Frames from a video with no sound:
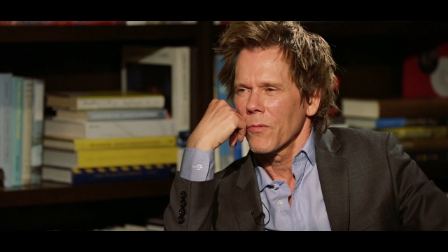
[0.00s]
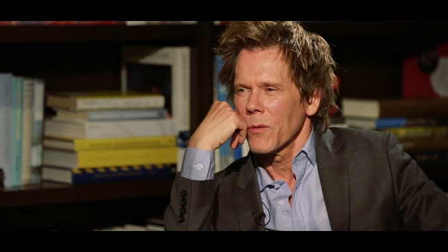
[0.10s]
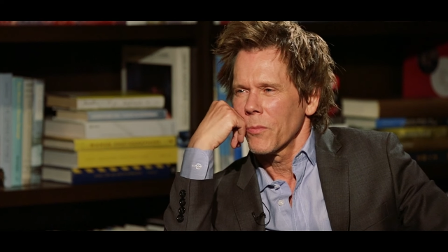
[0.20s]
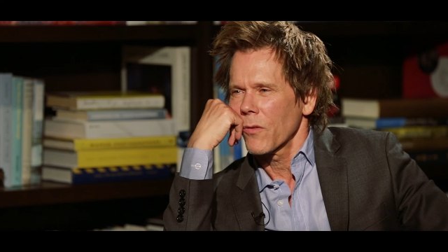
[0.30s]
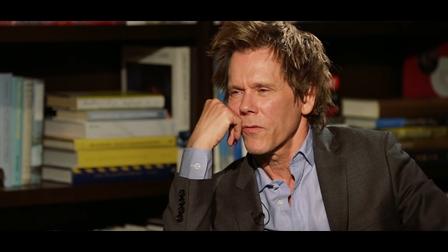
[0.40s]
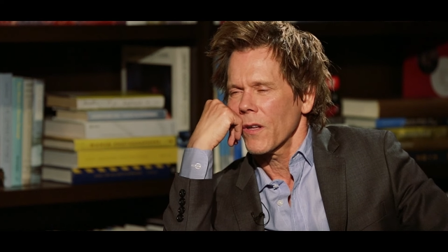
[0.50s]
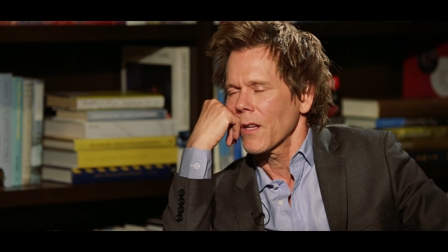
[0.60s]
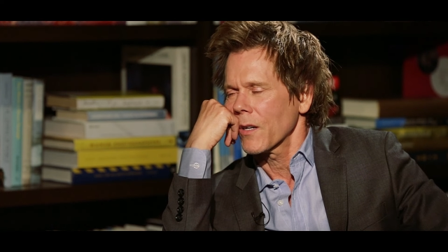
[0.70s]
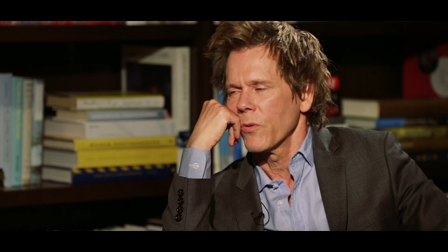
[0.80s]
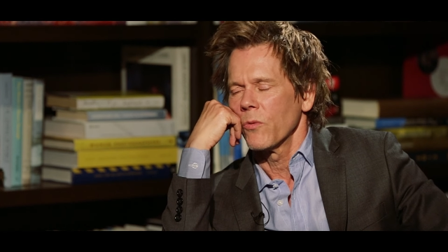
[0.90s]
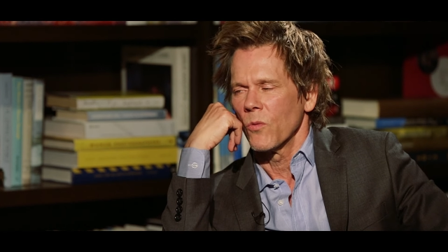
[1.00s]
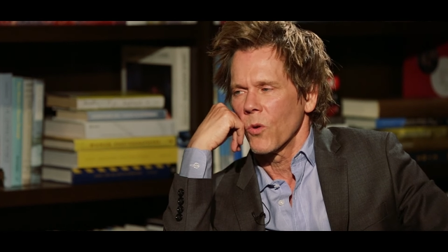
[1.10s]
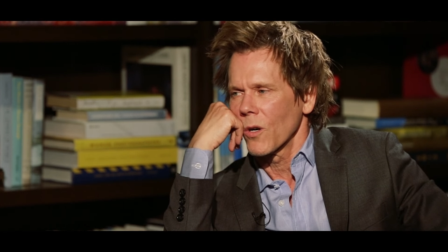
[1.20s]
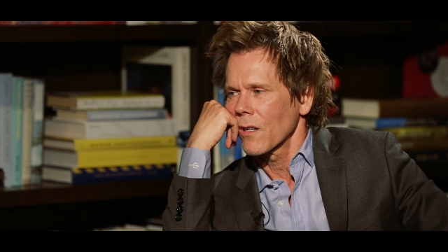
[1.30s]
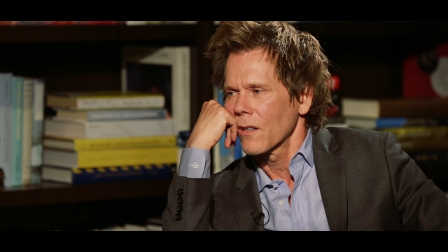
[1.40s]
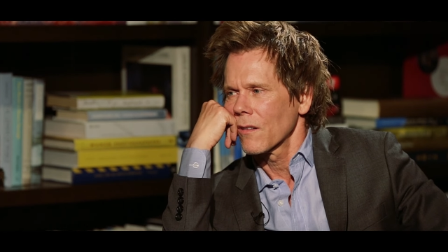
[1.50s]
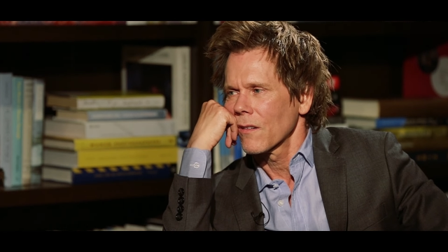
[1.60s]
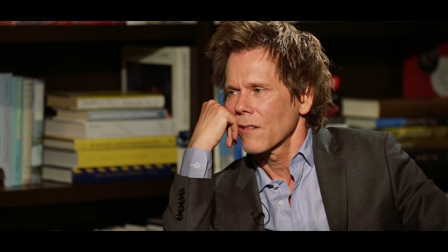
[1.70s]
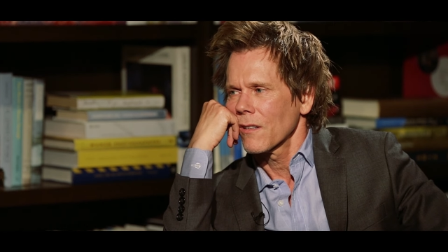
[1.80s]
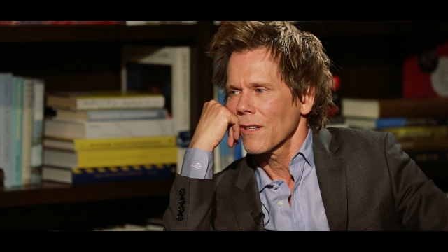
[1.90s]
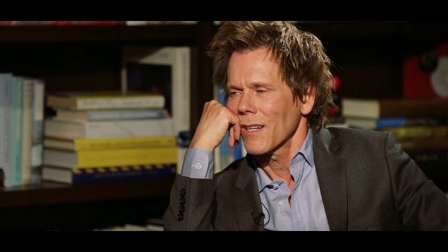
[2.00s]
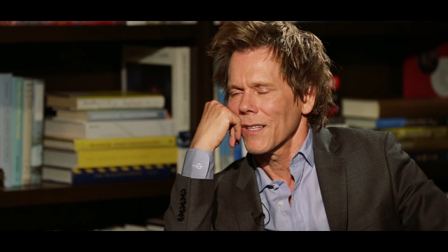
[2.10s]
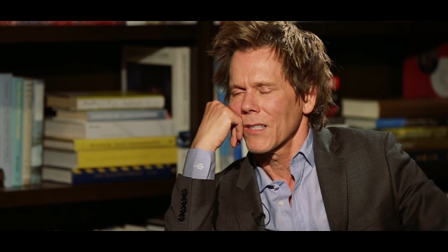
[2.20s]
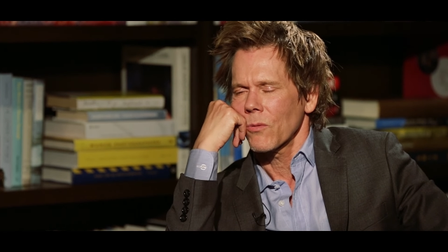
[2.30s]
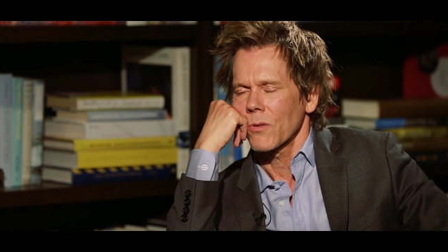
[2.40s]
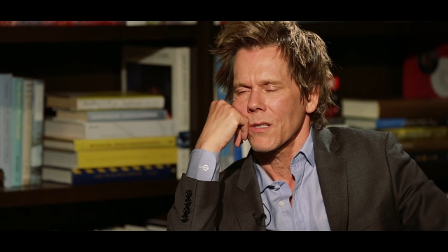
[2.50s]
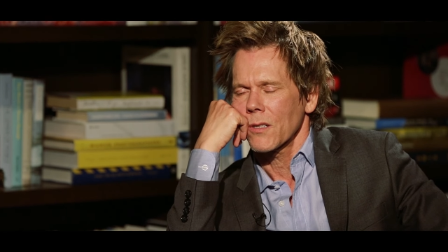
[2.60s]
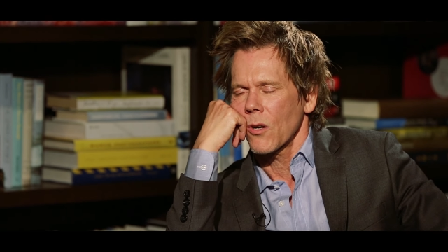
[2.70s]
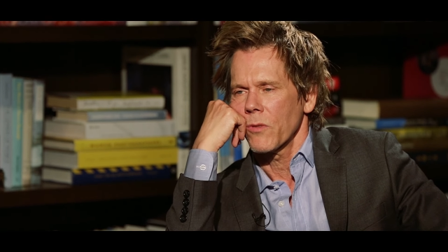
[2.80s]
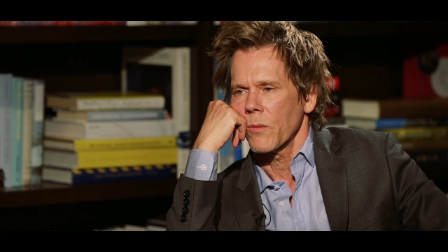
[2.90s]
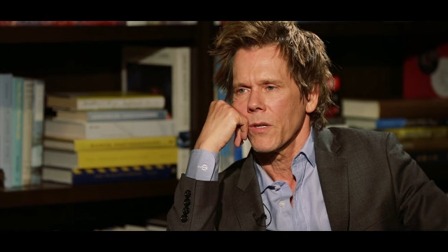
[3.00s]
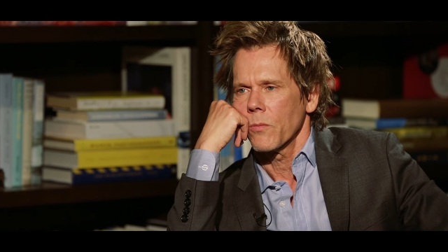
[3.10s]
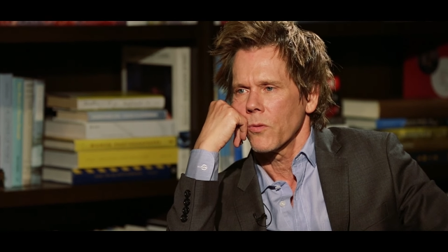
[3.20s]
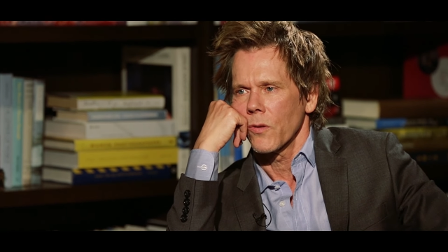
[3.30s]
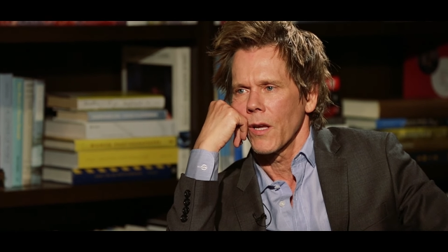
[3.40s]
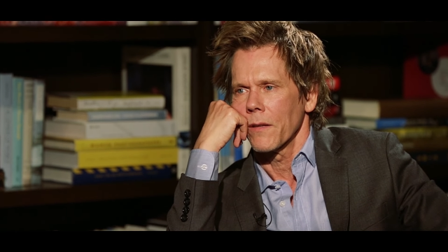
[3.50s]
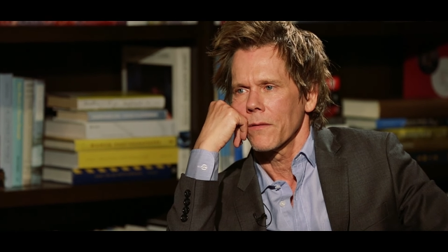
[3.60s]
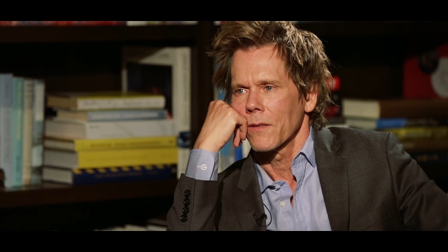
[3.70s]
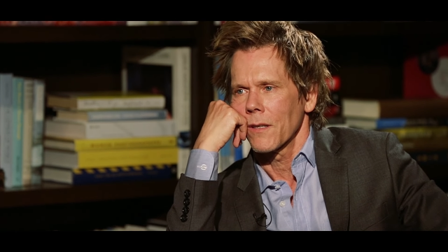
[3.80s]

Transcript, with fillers: we both felt like we would work. And there was so many people that